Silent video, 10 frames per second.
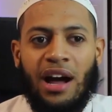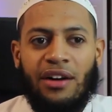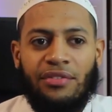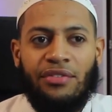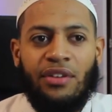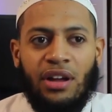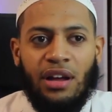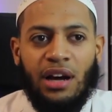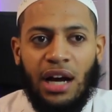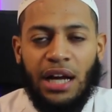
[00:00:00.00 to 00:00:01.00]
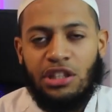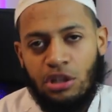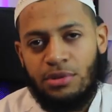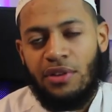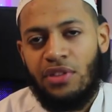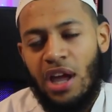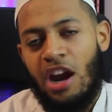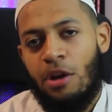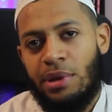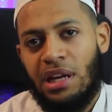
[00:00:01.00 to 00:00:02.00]
have in terms of the
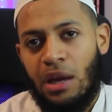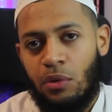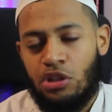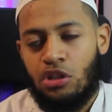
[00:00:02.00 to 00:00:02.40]
Arabic language.